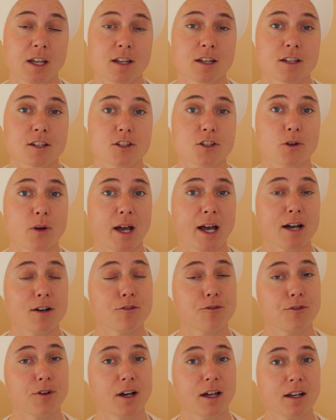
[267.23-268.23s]
So
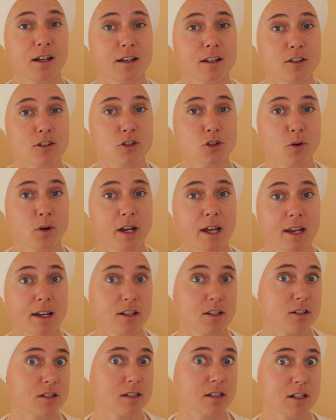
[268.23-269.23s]
have fun and enjoy
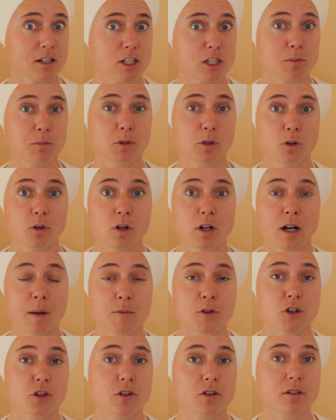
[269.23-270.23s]
it. Just explore.
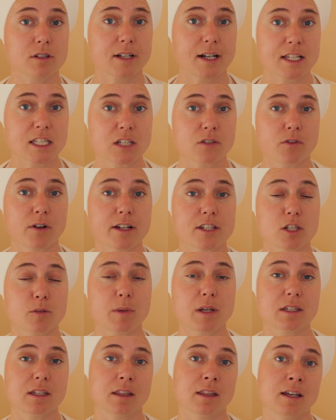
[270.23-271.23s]
I'm sure there's lots of
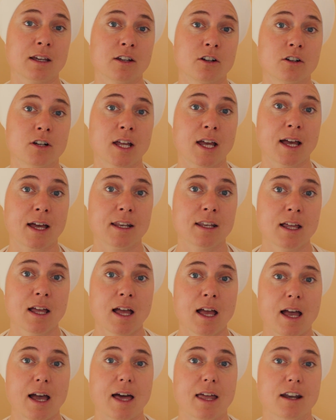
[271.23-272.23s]
recipes on the internet.
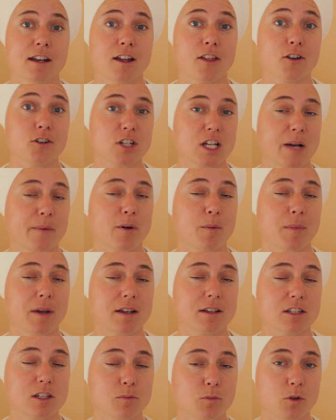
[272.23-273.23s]
At another time I'll
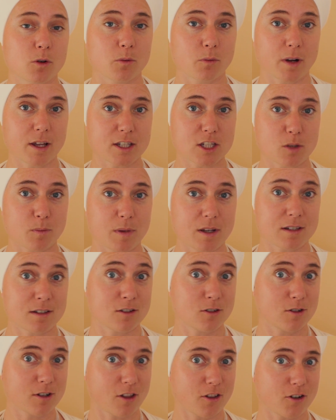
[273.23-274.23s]
make some more recipes and
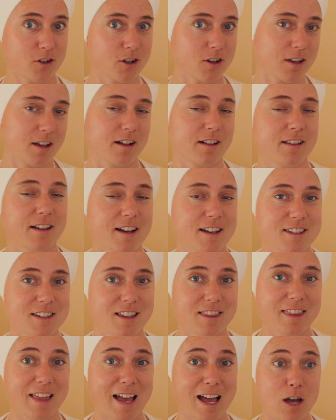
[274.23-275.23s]
do another cooking class
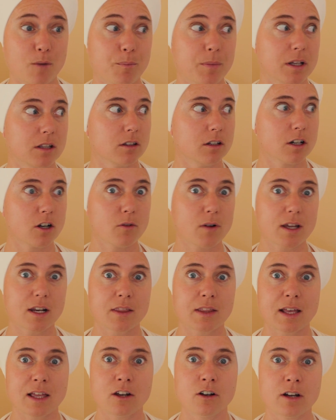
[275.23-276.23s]
on that. But look around
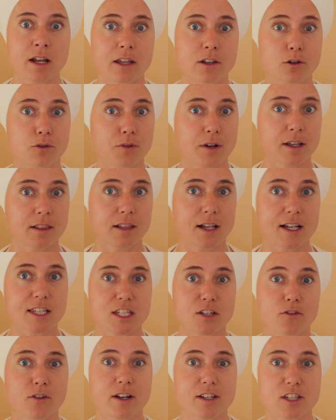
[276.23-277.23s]
on the internet, you'll find
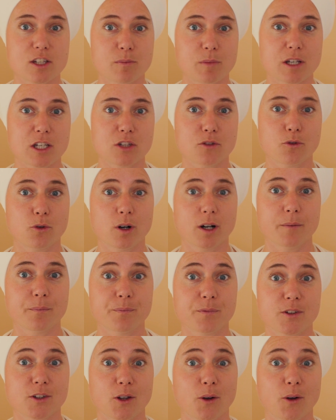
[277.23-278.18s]
lots of recipes for it.